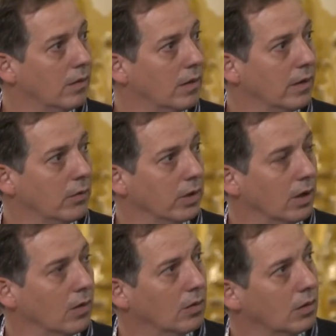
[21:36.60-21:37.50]
There we
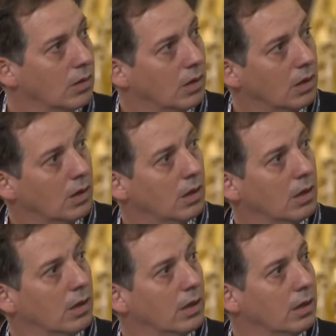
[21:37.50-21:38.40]
go.
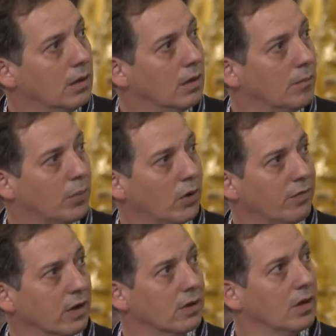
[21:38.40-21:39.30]

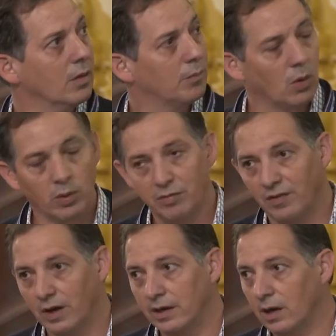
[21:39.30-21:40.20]
Perfect. But we
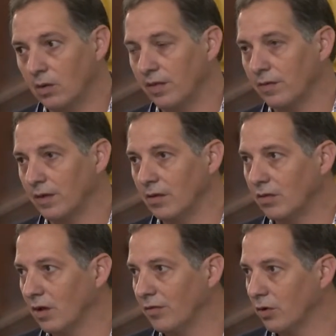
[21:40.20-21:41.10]
find out that these,
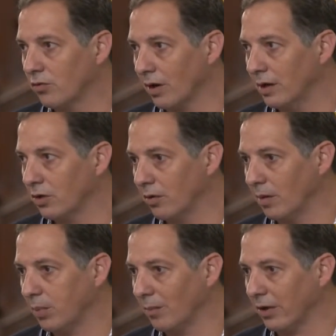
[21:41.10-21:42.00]
if you're trying to
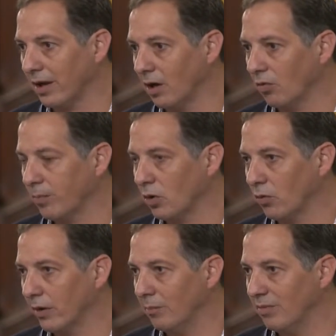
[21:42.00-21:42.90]
create a public health
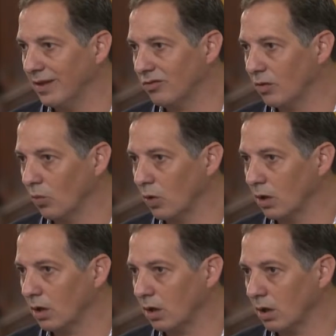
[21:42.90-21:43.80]
program, these don't
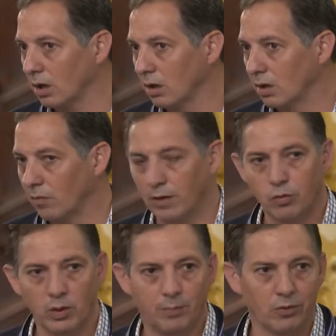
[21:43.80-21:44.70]
work. Only
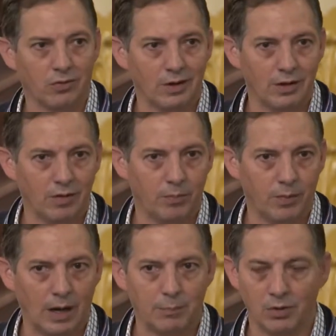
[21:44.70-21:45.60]
3% of the
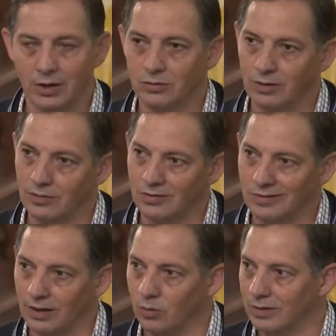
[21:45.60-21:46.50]
population can
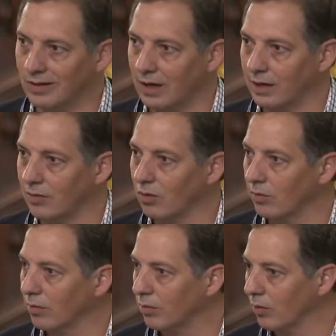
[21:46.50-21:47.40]
stick with diets.
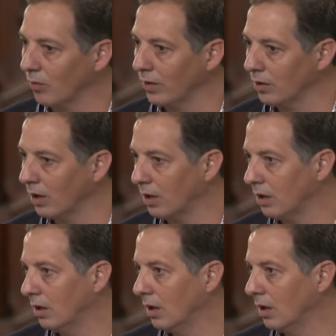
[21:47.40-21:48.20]
Only a